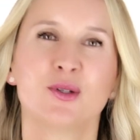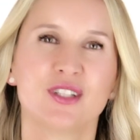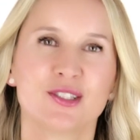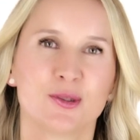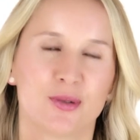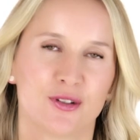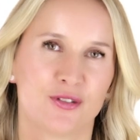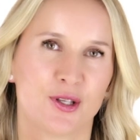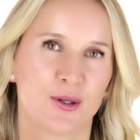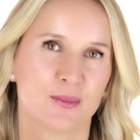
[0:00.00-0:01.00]
move into
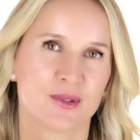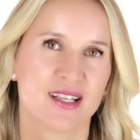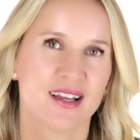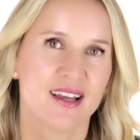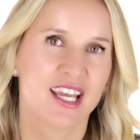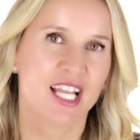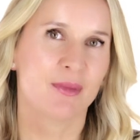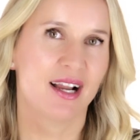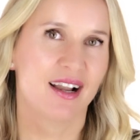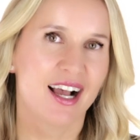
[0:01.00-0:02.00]
perfumes. In
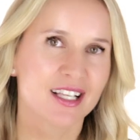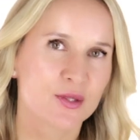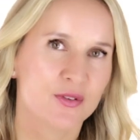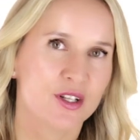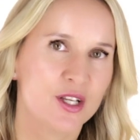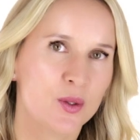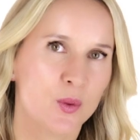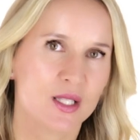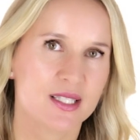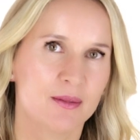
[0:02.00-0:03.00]
my last video,
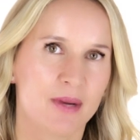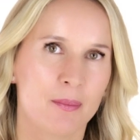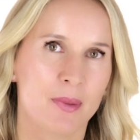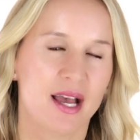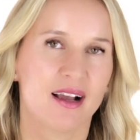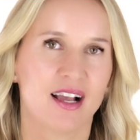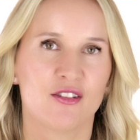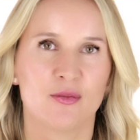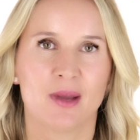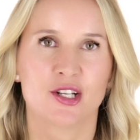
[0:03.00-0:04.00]
What's in My Bag,
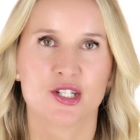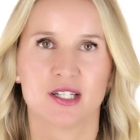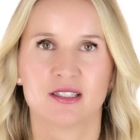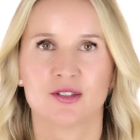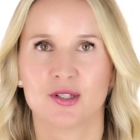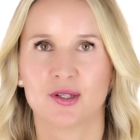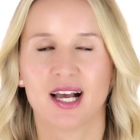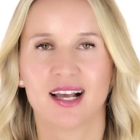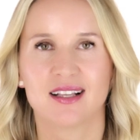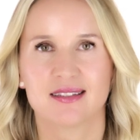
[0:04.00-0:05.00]
I've mentioned to you
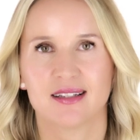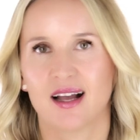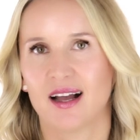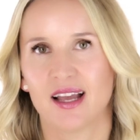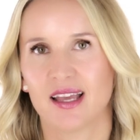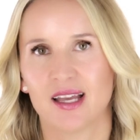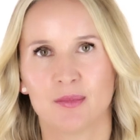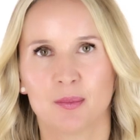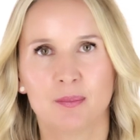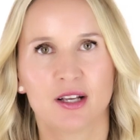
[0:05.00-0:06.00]
guys that I
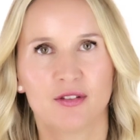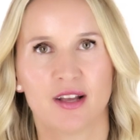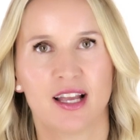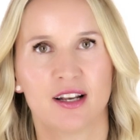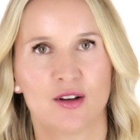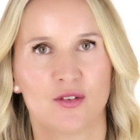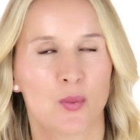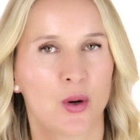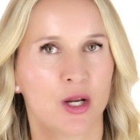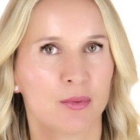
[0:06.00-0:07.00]
am a big fan of
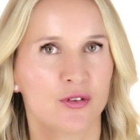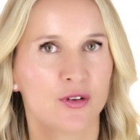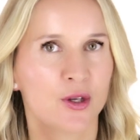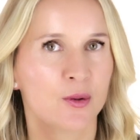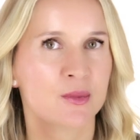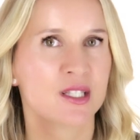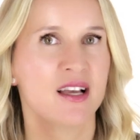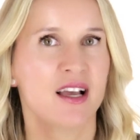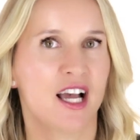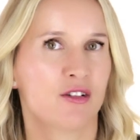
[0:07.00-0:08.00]
wearing perfumes.
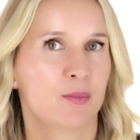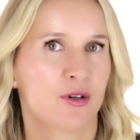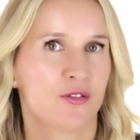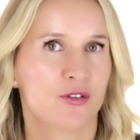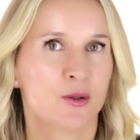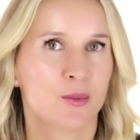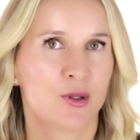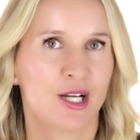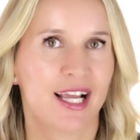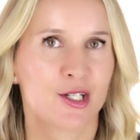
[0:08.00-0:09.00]
I have a perfume
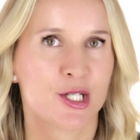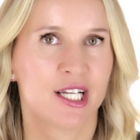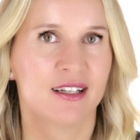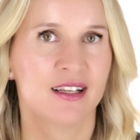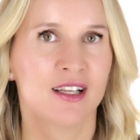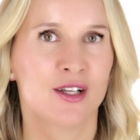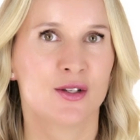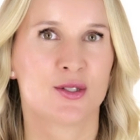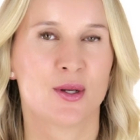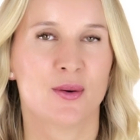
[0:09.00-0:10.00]
collection.
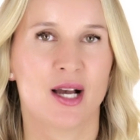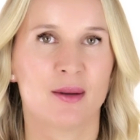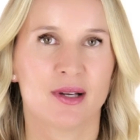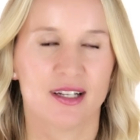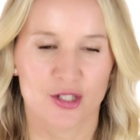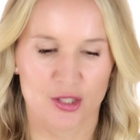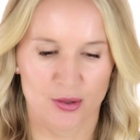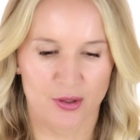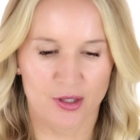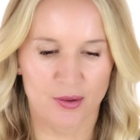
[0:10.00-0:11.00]
So I'm gonna
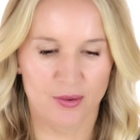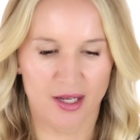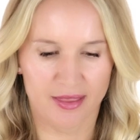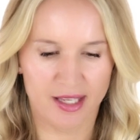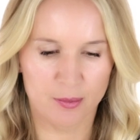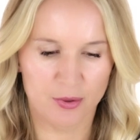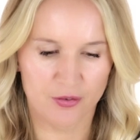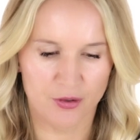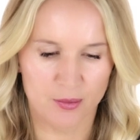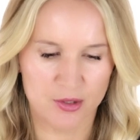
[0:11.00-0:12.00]
show you another
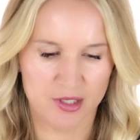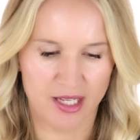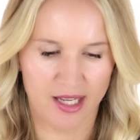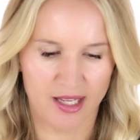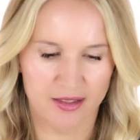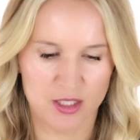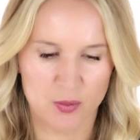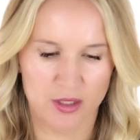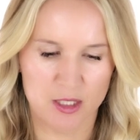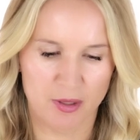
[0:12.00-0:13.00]
perfume today, and
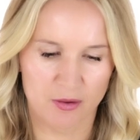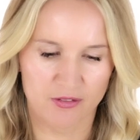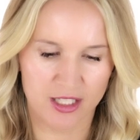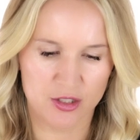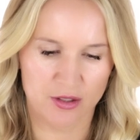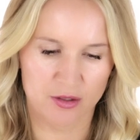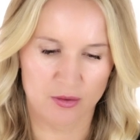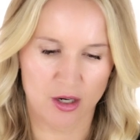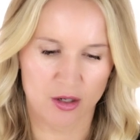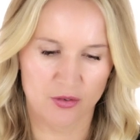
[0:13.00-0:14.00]
this one is by Viktor and
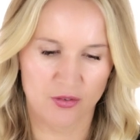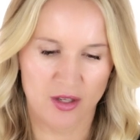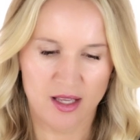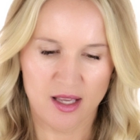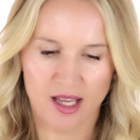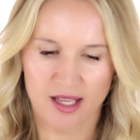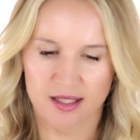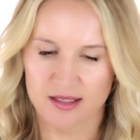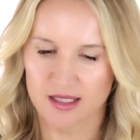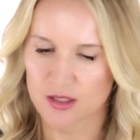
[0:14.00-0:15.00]
Rolf,
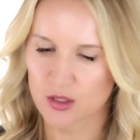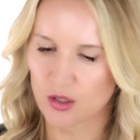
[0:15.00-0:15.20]
and it's